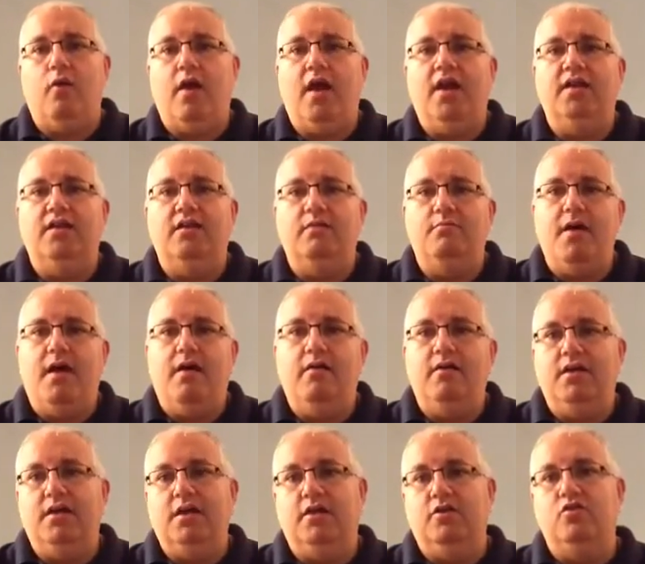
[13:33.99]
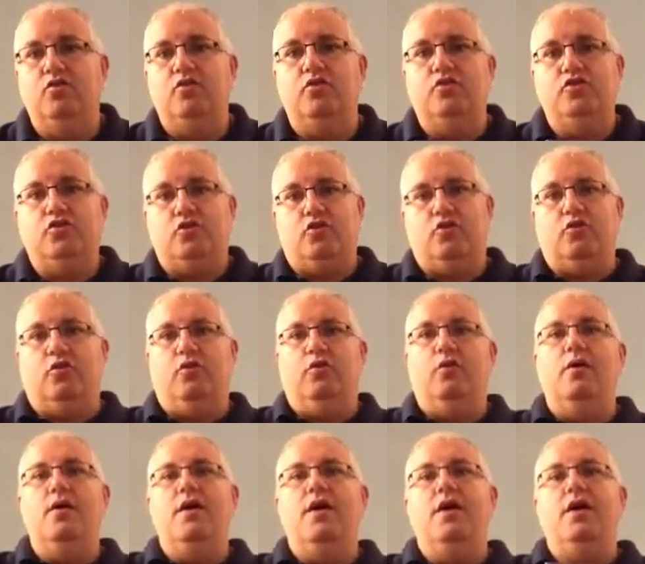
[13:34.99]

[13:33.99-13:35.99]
writing about it in your journal.